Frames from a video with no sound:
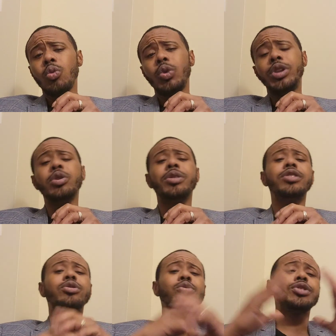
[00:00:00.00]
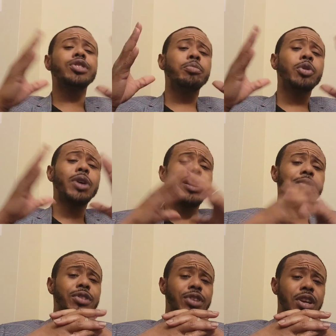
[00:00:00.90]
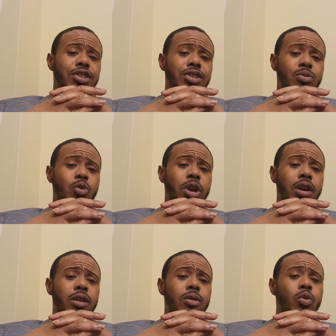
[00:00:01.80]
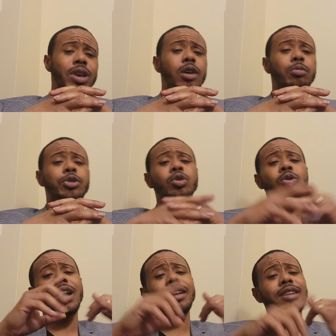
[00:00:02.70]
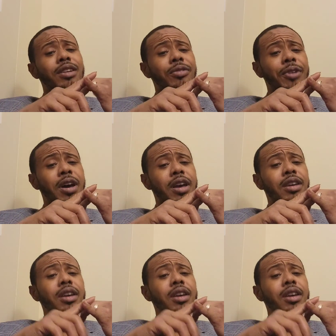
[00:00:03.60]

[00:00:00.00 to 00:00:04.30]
We do this through a simple conversation where we help to identify